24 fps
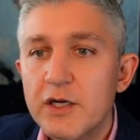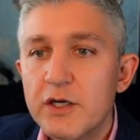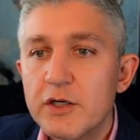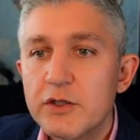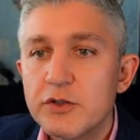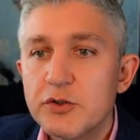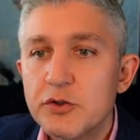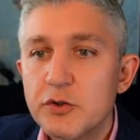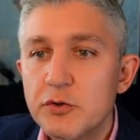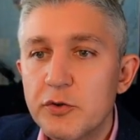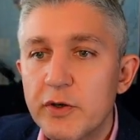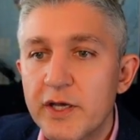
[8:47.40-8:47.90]

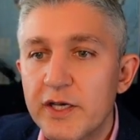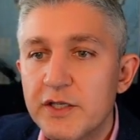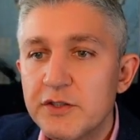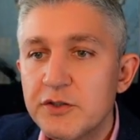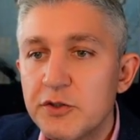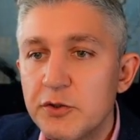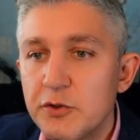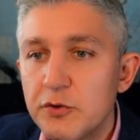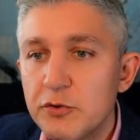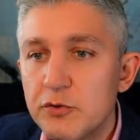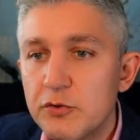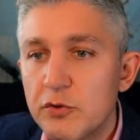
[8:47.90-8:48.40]
to
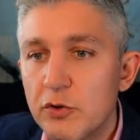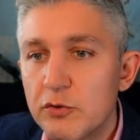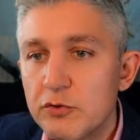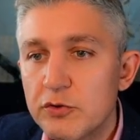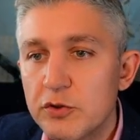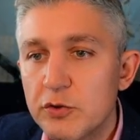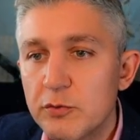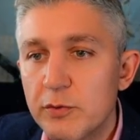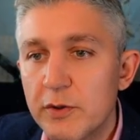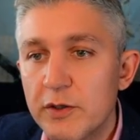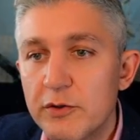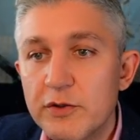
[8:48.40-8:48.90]
execute those
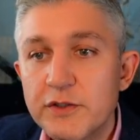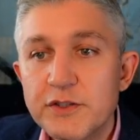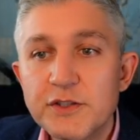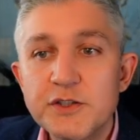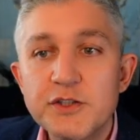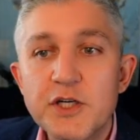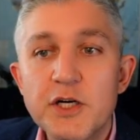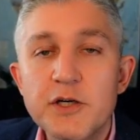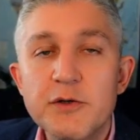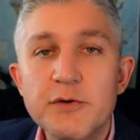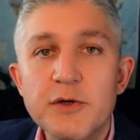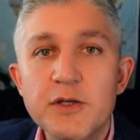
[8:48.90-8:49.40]
queries,
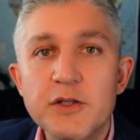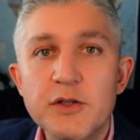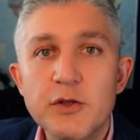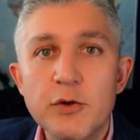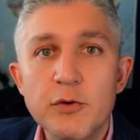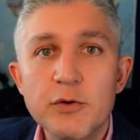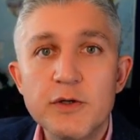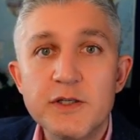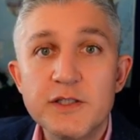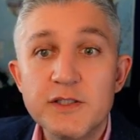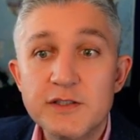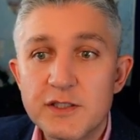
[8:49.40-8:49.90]
generate
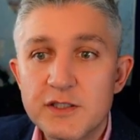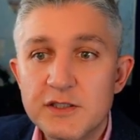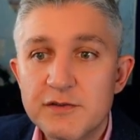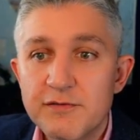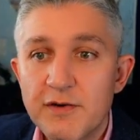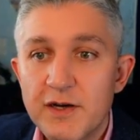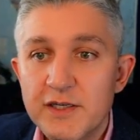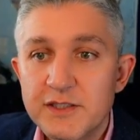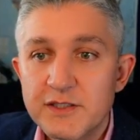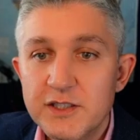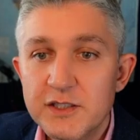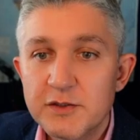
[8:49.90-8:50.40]
tokens as
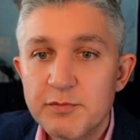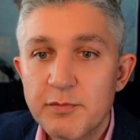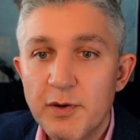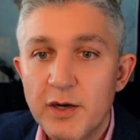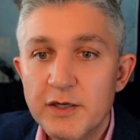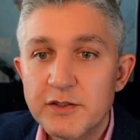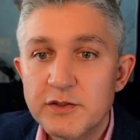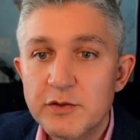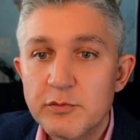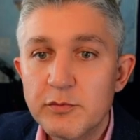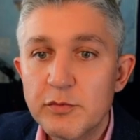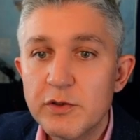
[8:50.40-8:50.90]
fast as
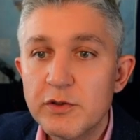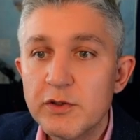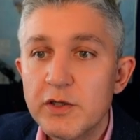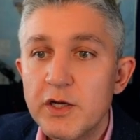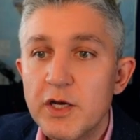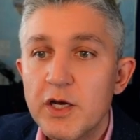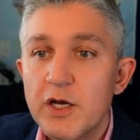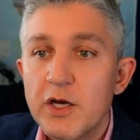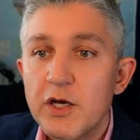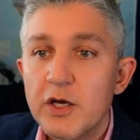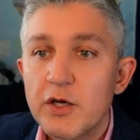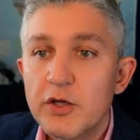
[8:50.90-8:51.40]
possible,
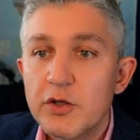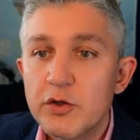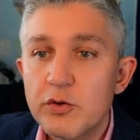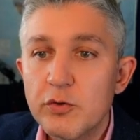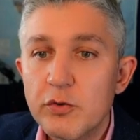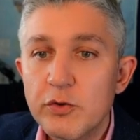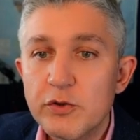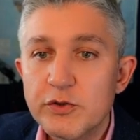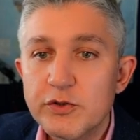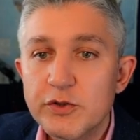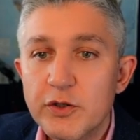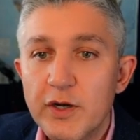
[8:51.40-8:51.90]
you
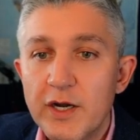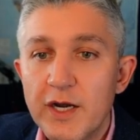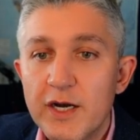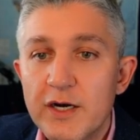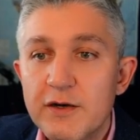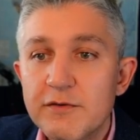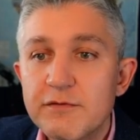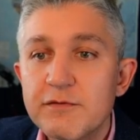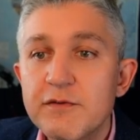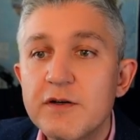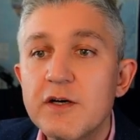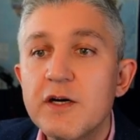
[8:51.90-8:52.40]
also
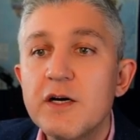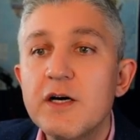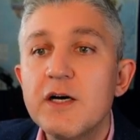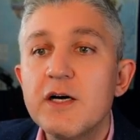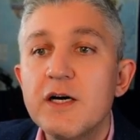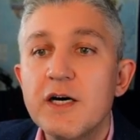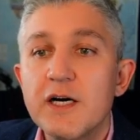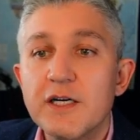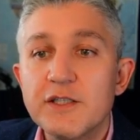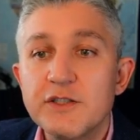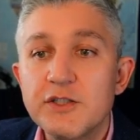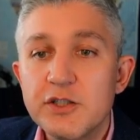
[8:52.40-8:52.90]
have
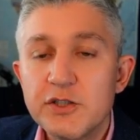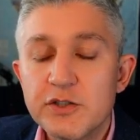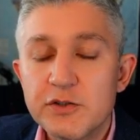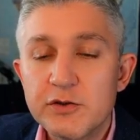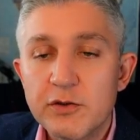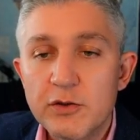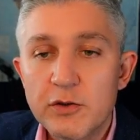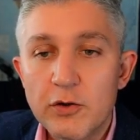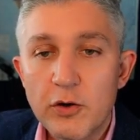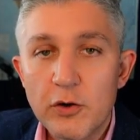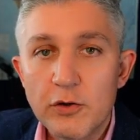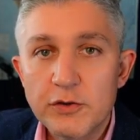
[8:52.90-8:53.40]

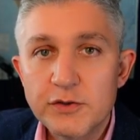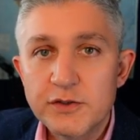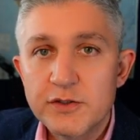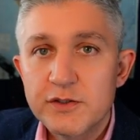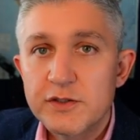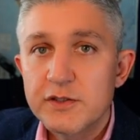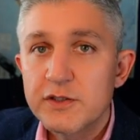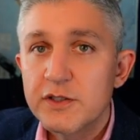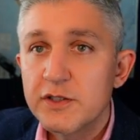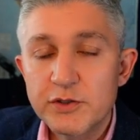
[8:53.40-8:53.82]
additional costs.